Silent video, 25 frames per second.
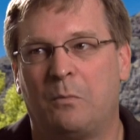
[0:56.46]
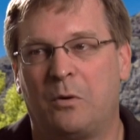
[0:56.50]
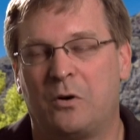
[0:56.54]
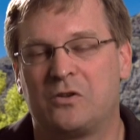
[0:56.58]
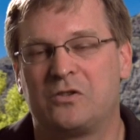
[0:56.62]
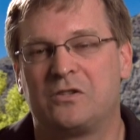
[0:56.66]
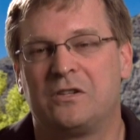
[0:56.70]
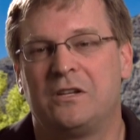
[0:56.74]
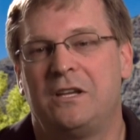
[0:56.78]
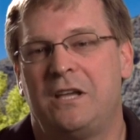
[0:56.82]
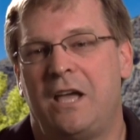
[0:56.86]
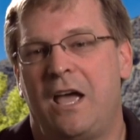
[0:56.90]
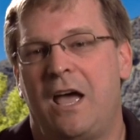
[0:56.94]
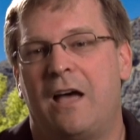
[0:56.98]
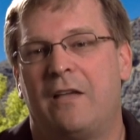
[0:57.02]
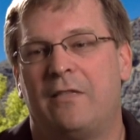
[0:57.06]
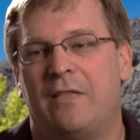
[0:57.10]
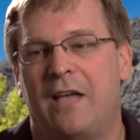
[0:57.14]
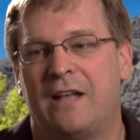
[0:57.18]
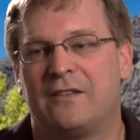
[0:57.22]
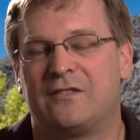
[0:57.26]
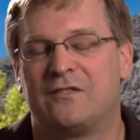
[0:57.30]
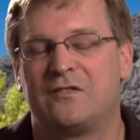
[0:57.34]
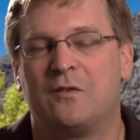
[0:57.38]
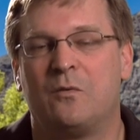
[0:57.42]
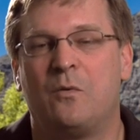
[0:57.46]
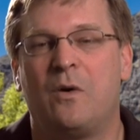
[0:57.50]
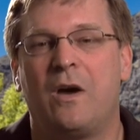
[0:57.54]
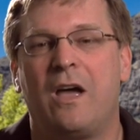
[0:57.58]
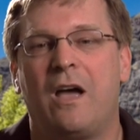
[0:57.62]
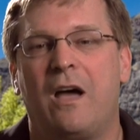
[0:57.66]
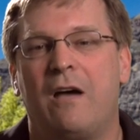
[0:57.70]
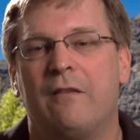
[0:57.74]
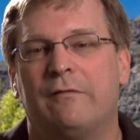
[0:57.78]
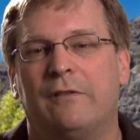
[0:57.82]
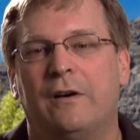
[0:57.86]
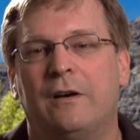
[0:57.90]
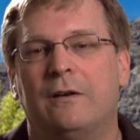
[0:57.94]
Personally, yeah. That's the
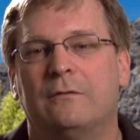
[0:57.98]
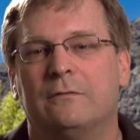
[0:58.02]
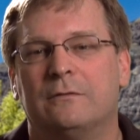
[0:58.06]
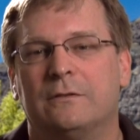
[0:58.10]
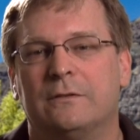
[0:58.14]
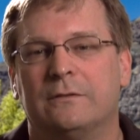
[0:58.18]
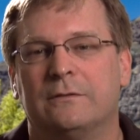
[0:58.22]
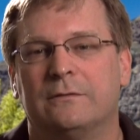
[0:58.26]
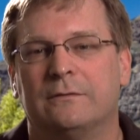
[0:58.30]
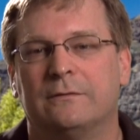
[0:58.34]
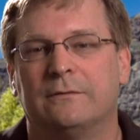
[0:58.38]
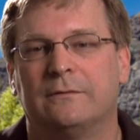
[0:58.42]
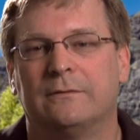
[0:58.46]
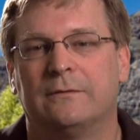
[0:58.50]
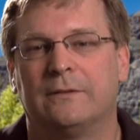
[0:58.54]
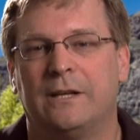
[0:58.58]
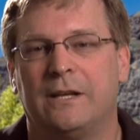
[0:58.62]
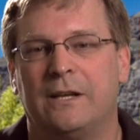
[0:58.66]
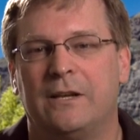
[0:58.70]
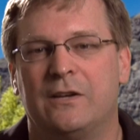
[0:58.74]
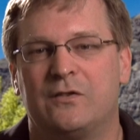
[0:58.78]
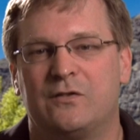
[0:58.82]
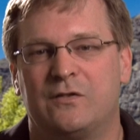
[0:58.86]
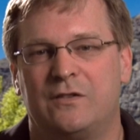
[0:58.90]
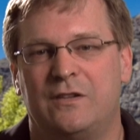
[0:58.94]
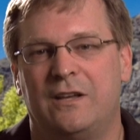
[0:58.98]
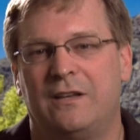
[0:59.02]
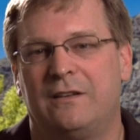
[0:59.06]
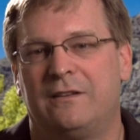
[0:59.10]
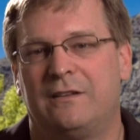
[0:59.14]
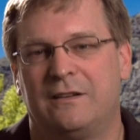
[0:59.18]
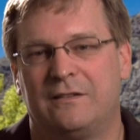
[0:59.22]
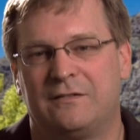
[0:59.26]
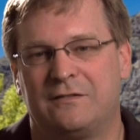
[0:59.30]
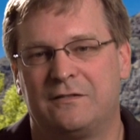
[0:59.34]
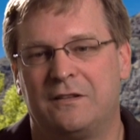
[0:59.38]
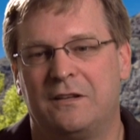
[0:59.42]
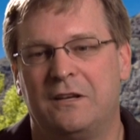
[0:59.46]
way I vote, is
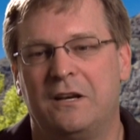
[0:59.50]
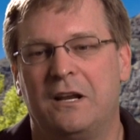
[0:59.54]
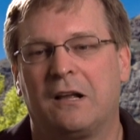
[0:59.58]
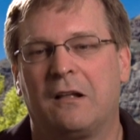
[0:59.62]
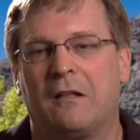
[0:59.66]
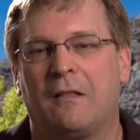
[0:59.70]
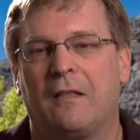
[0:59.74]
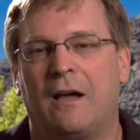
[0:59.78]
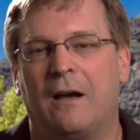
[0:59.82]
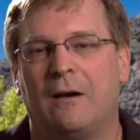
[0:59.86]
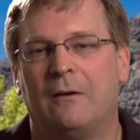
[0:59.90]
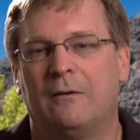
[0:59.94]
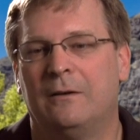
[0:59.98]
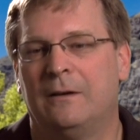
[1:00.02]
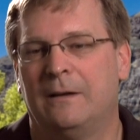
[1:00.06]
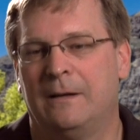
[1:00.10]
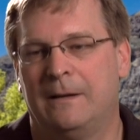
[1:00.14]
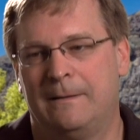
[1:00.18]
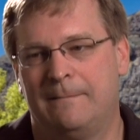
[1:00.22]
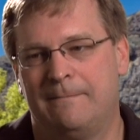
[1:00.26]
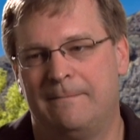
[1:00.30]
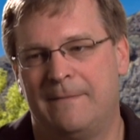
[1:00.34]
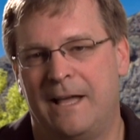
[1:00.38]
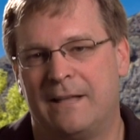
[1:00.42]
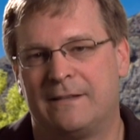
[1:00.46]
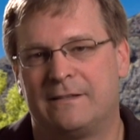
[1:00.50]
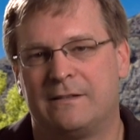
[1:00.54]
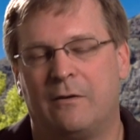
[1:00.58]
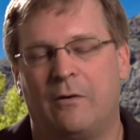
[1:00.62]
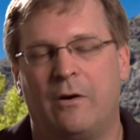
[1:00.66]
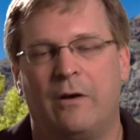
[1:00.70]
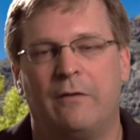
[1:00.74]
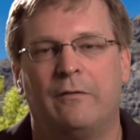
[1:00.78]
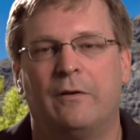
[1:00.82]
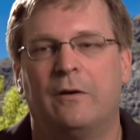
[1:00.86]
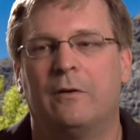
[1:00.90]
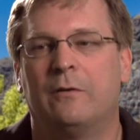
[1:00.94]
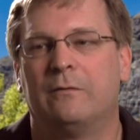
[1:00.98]
that it's the Nicolau. That's
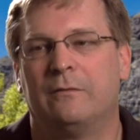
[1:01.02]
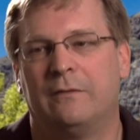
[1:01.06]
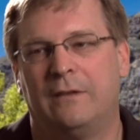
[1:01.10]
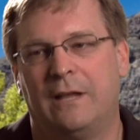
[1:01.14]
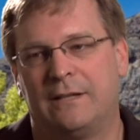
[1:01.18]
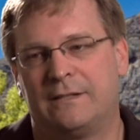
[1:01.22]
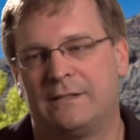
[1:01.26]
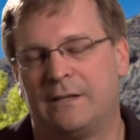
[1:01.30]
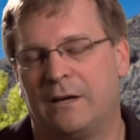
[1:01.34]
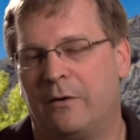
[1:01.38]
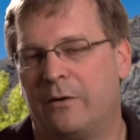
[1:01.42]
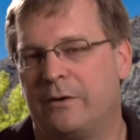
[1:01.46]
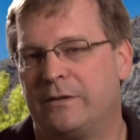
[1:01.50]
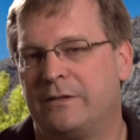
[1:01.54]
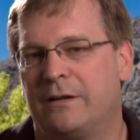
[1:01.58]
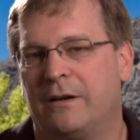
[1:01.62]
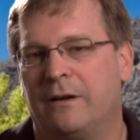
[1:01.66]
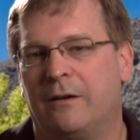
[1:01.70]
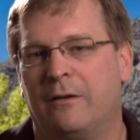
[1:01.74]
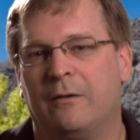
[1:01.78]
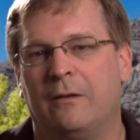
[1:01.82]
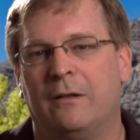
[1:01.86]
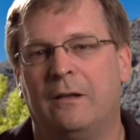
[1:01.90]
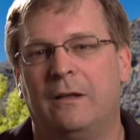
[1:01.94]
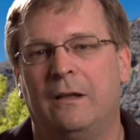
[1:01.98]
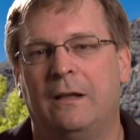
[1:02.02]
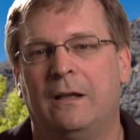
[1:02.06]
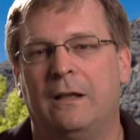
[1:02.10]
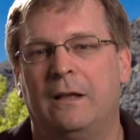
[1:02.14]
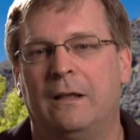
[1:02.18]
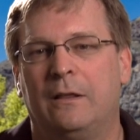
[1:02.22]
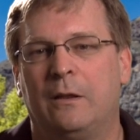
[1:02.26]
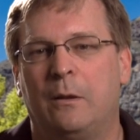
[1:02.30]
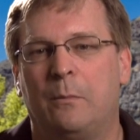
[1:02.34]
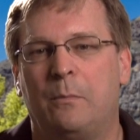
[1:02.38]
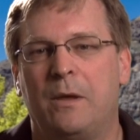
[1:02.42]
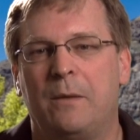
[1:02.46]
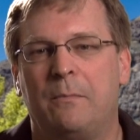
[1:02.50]
how I vote. That's how I tell
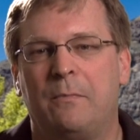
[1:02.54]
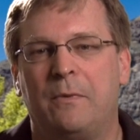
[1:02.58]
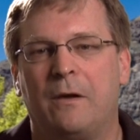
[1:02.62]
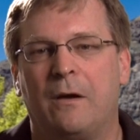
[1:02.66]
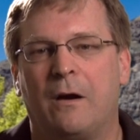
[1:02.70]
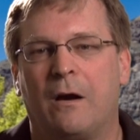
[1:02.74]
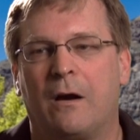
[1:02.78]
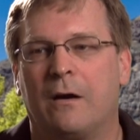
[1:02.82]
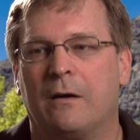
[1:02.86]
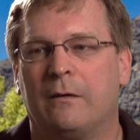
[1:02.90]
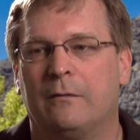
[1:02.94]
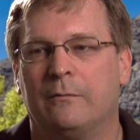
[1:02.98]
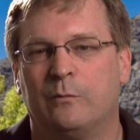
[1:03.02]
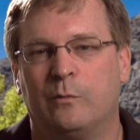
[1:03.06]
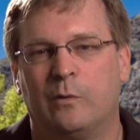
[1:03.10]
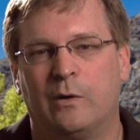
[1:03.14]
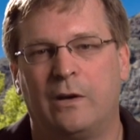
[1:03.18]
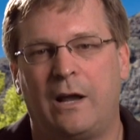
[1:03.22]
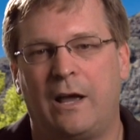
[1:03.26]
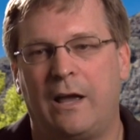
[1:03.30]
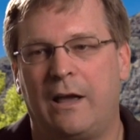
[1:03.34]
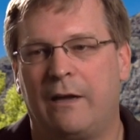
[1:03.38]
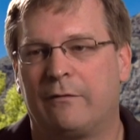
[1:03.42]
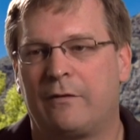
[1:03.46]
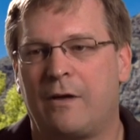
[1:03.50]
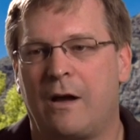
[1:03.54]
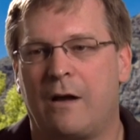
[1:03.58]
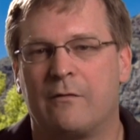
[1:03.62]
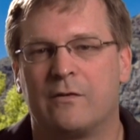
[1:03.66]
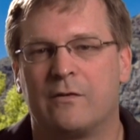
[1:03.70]
the B P R when I have